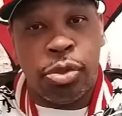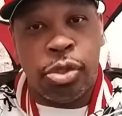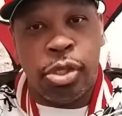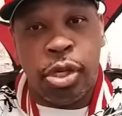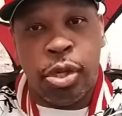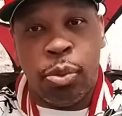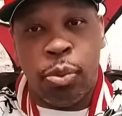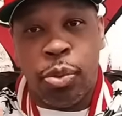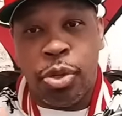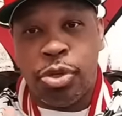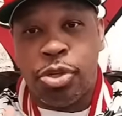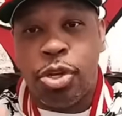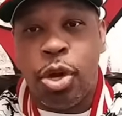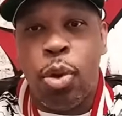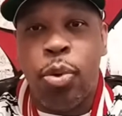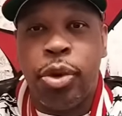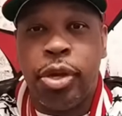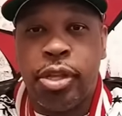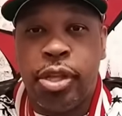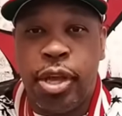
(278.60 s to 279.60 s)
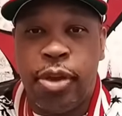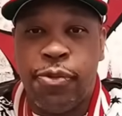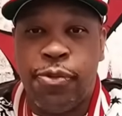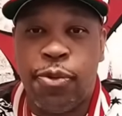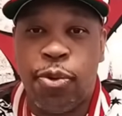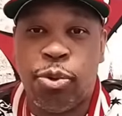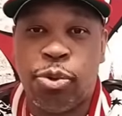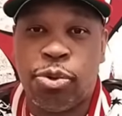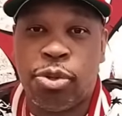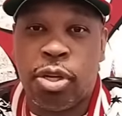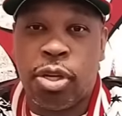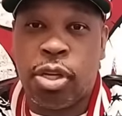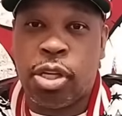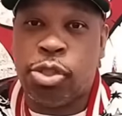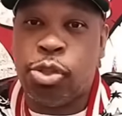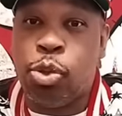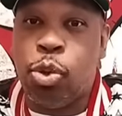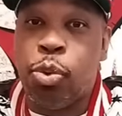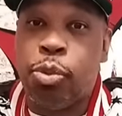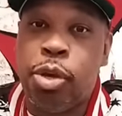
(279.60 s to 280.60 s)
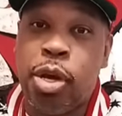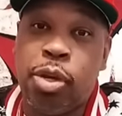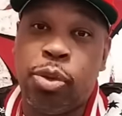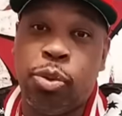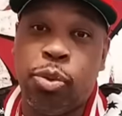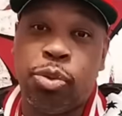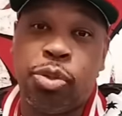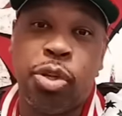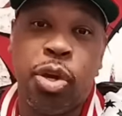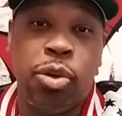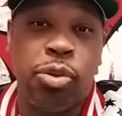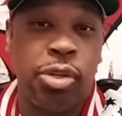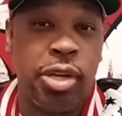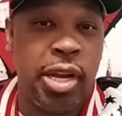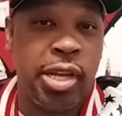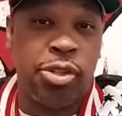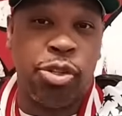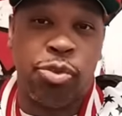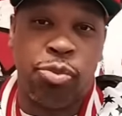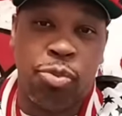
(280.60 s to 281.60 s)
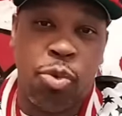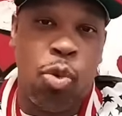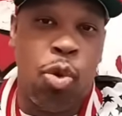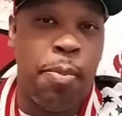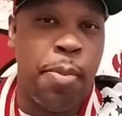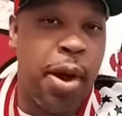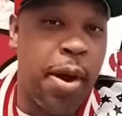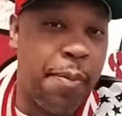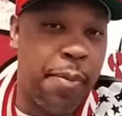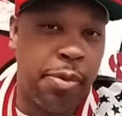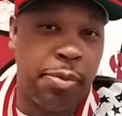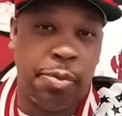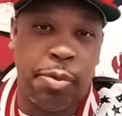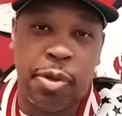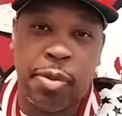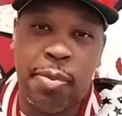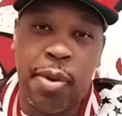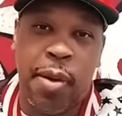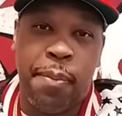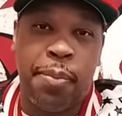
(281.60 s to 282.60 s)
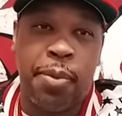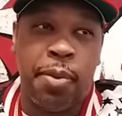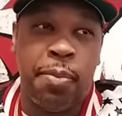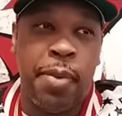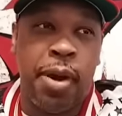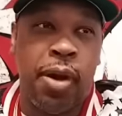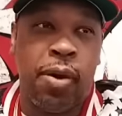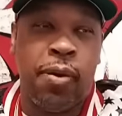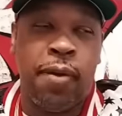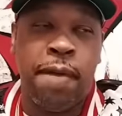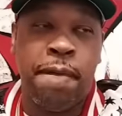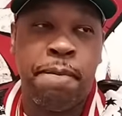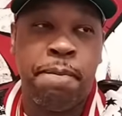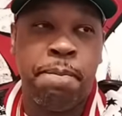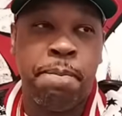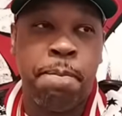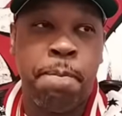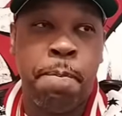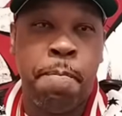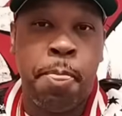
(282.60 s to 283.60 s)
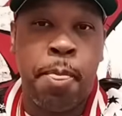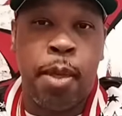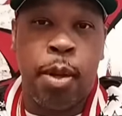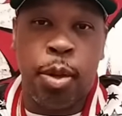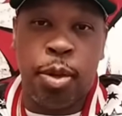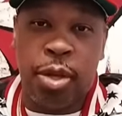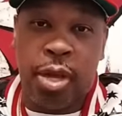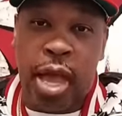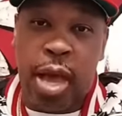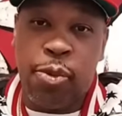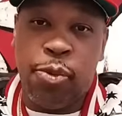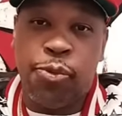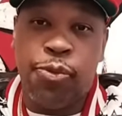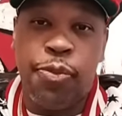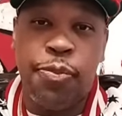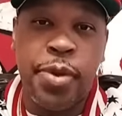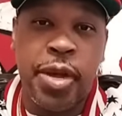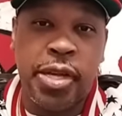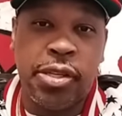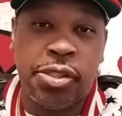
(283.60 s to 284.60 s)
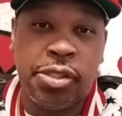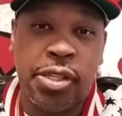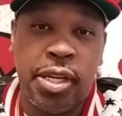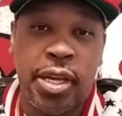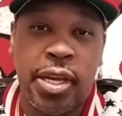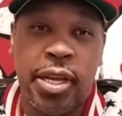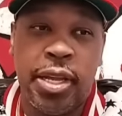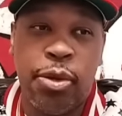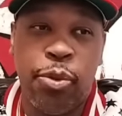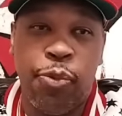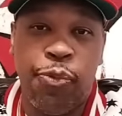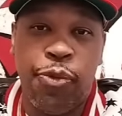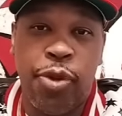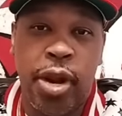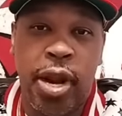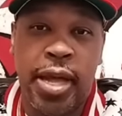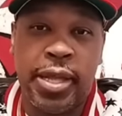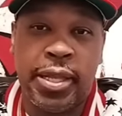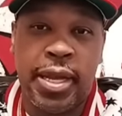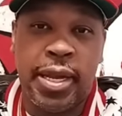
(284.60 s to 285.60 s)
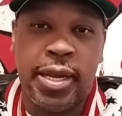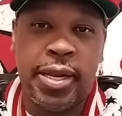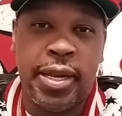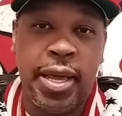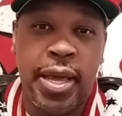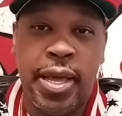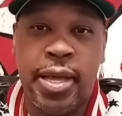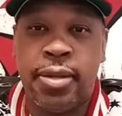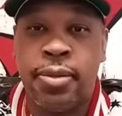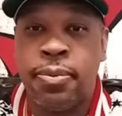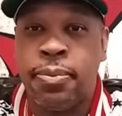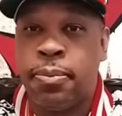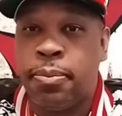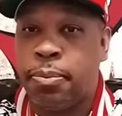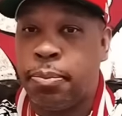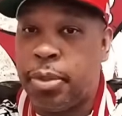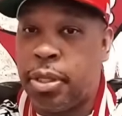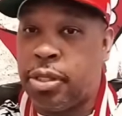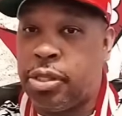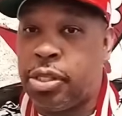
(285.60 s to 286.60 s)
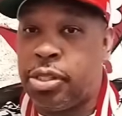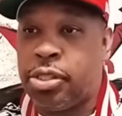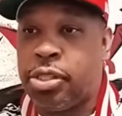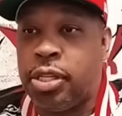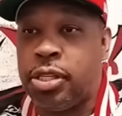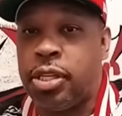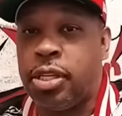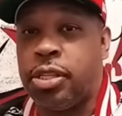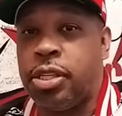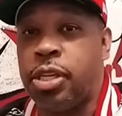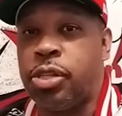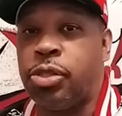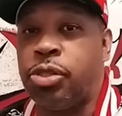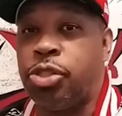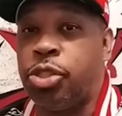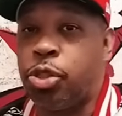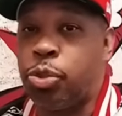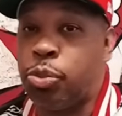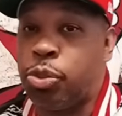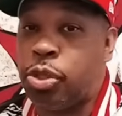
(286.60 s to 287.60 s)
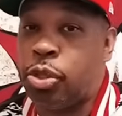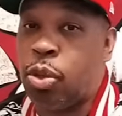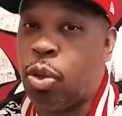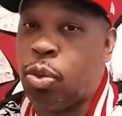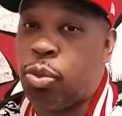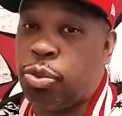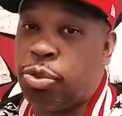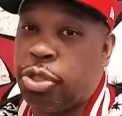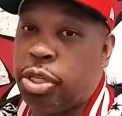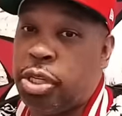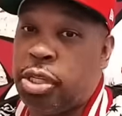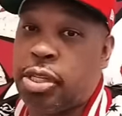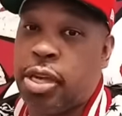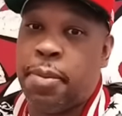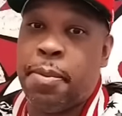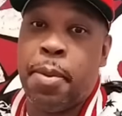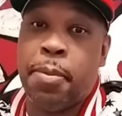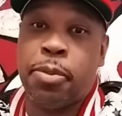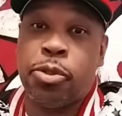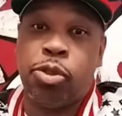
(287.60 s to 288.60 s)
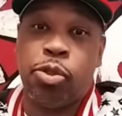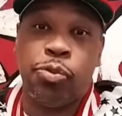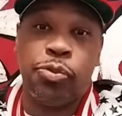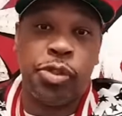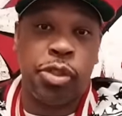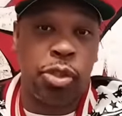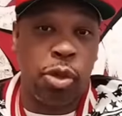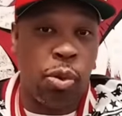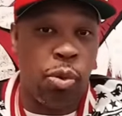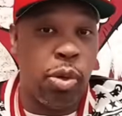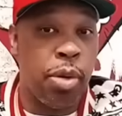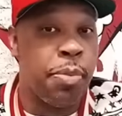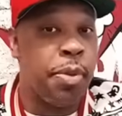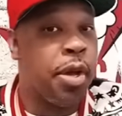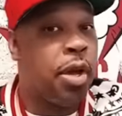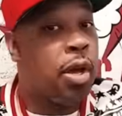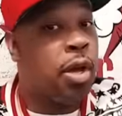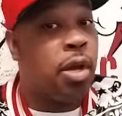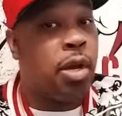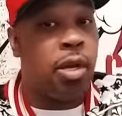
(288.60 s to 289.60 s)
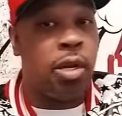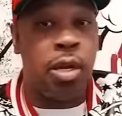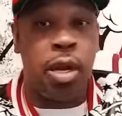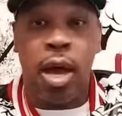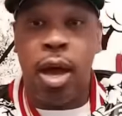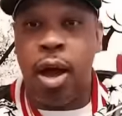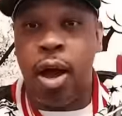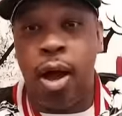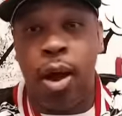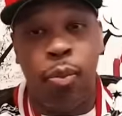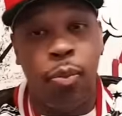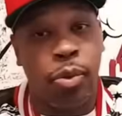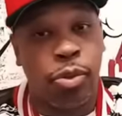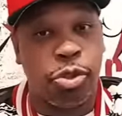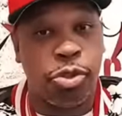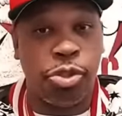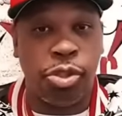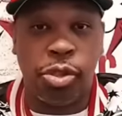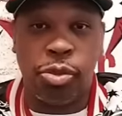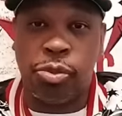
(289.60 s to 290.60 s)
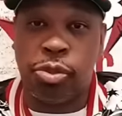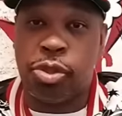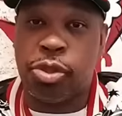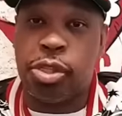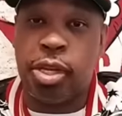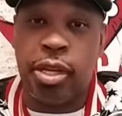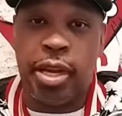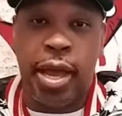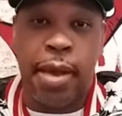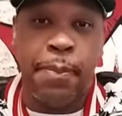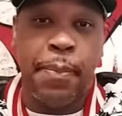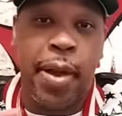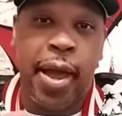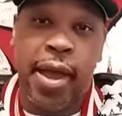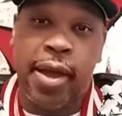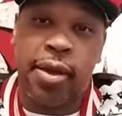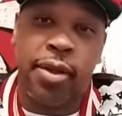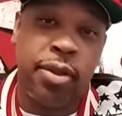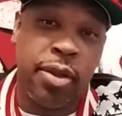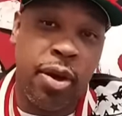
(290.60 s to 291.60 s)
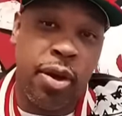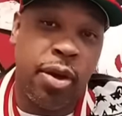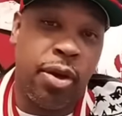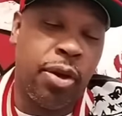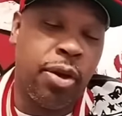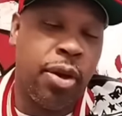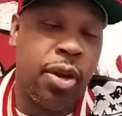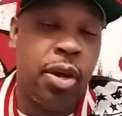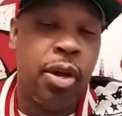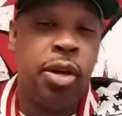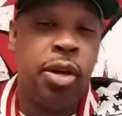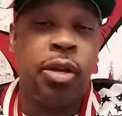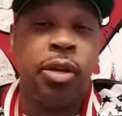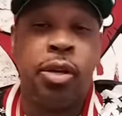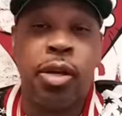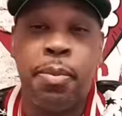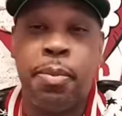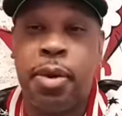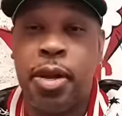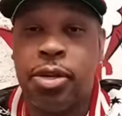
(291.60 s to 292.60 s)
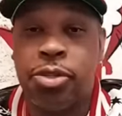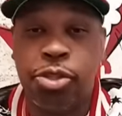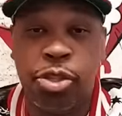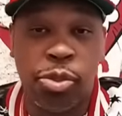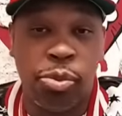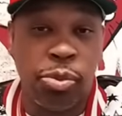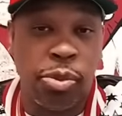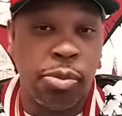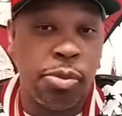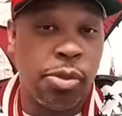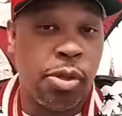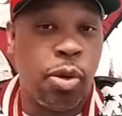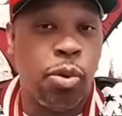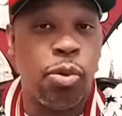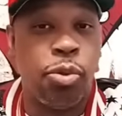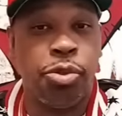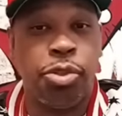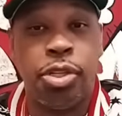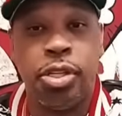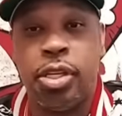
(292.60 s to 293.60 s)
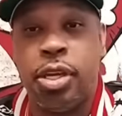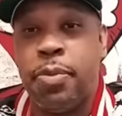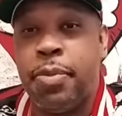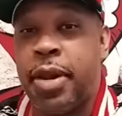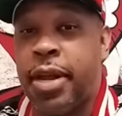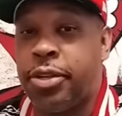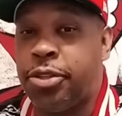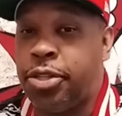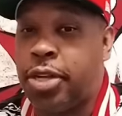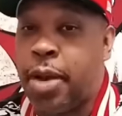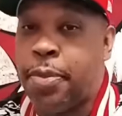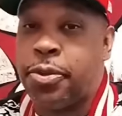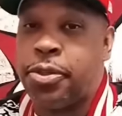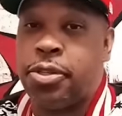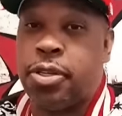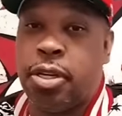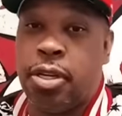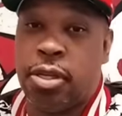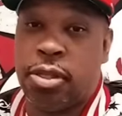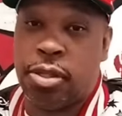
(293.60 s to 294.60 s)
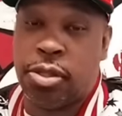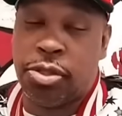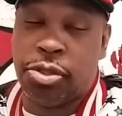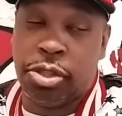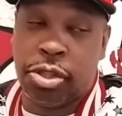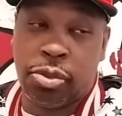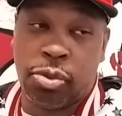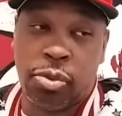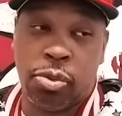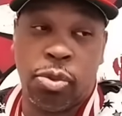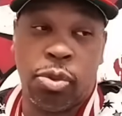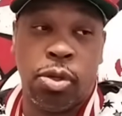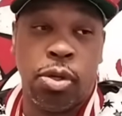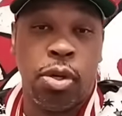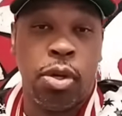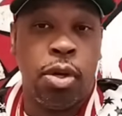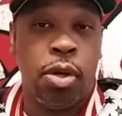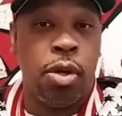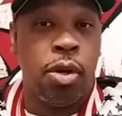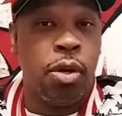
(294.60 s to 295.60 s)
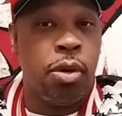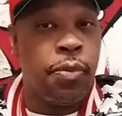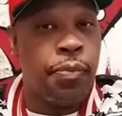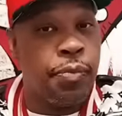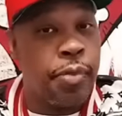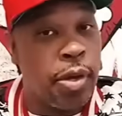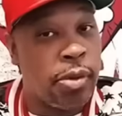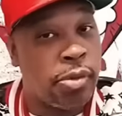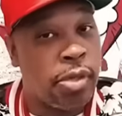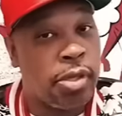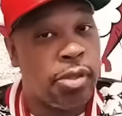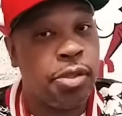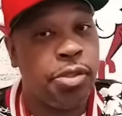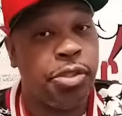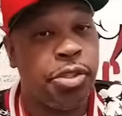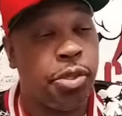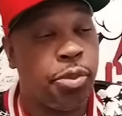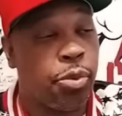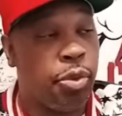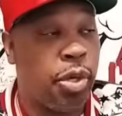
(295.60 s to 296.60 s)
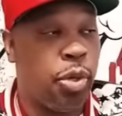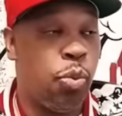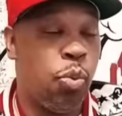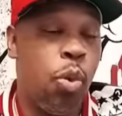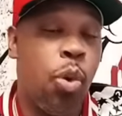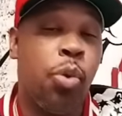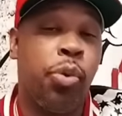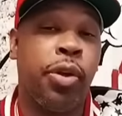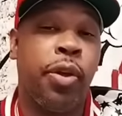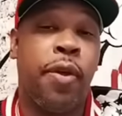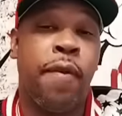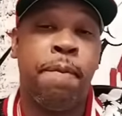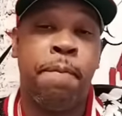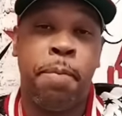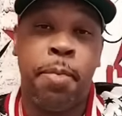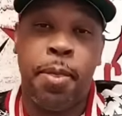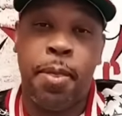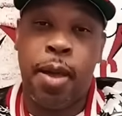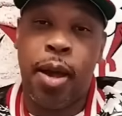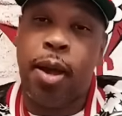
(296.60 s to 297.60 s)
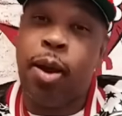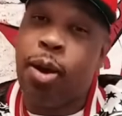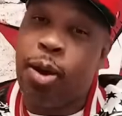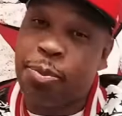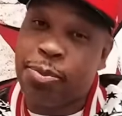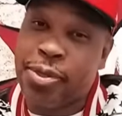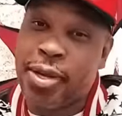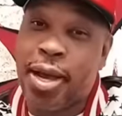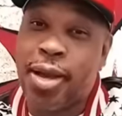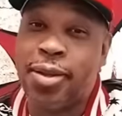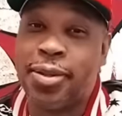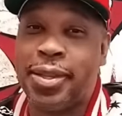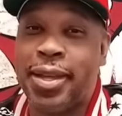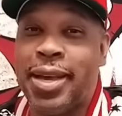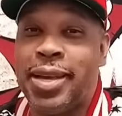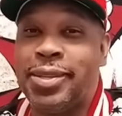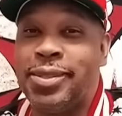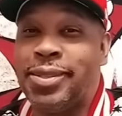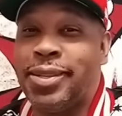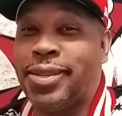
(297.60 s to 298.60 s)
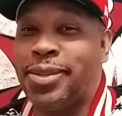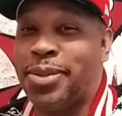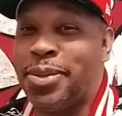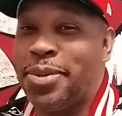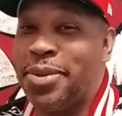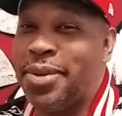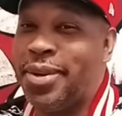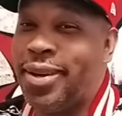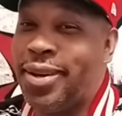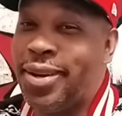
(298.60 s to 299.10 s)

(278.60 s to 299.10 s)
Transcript: did, what song he did first? Because you know they'll do songs and they just throw them out, just put them out, put them out. he got with finesse then. He was feeling like that then, but he just did the just, just with the gold tee. Because I remember Juvie told him, "Nah, I want to jizzle send that back. Nah, give me that jizzle with them gold tee. Give me that Chopper City jizzle. That, that's the jizzle he wanted. That uptown thing jizzle."